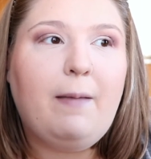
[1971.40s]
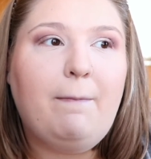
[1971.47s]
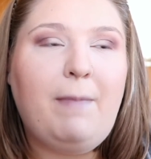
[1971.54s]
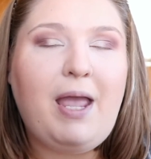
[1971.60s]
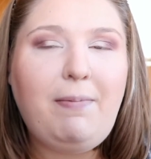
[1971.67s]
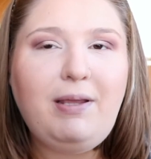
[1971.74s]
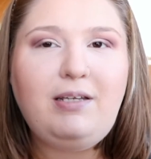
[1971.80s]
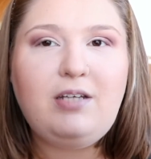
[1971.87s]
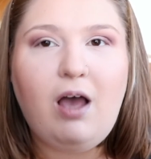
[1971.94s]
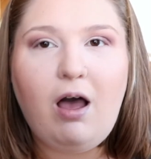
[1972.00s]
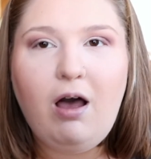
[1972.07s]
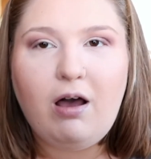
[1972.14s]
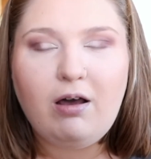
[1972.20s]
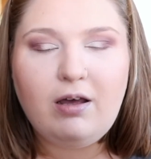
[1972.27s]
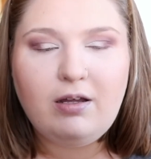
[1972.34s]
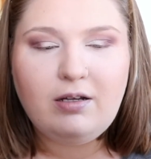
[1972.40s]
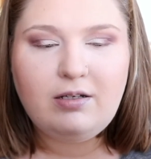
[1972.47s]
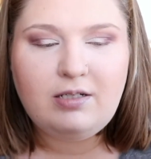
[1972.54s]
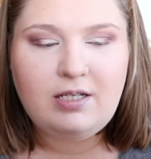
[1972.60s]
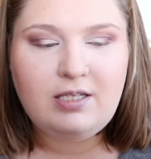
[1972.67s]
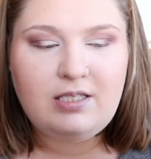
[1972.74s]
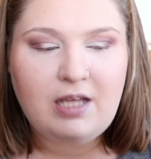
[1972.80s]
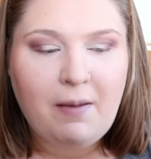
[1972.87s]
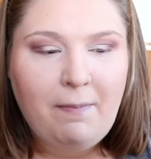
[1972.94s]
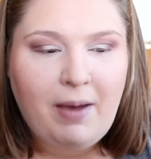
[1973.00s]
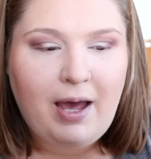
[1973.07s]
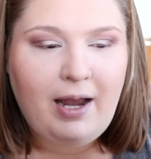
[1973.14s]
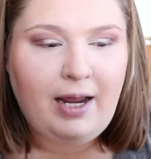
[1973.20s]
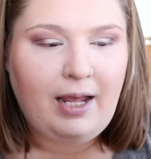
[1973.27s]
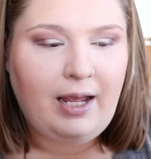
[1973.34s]
maybe talk to
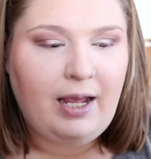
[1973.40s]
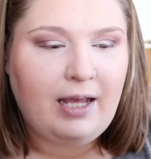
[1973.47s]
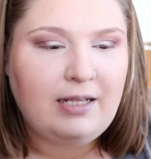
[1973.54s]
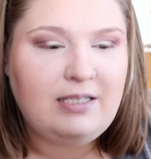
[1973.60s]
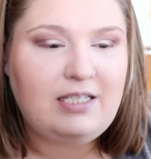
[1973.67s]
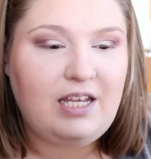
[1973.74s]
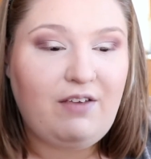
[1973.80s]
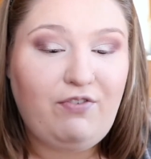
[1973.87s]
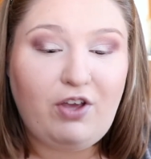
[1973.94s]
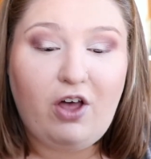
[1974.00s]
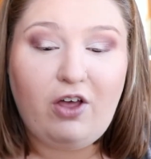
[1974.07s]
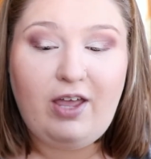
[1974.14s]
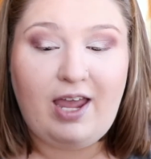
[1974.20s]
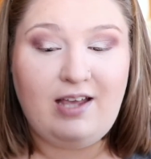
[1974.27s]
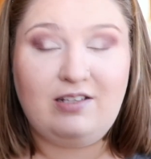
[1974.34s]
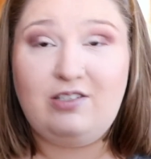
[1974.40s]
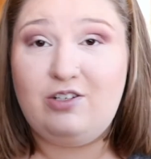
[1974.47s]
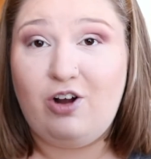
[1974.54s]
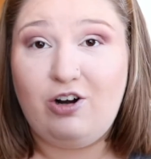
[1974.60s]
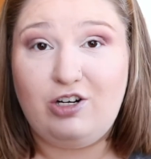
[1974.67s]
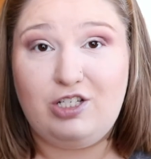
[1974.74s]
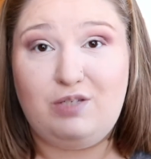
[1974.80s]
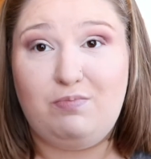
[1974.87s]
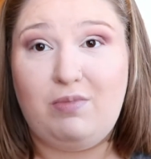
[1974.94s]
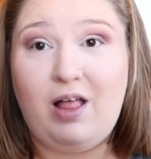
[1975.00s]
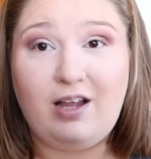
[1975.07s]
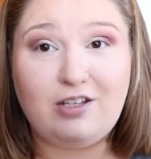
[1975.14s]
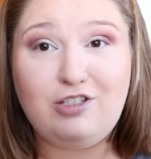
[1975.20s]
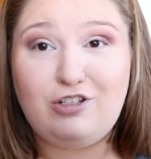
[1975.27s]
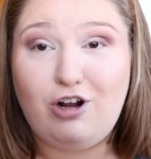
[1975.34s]
somebody and see if y'all can't start
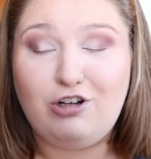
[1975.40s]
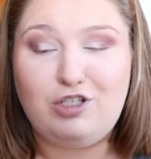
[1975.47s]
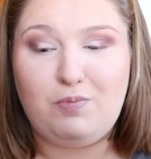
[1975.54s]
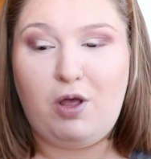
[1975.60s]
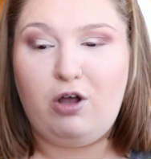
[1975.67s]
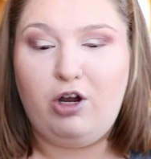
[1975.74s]
small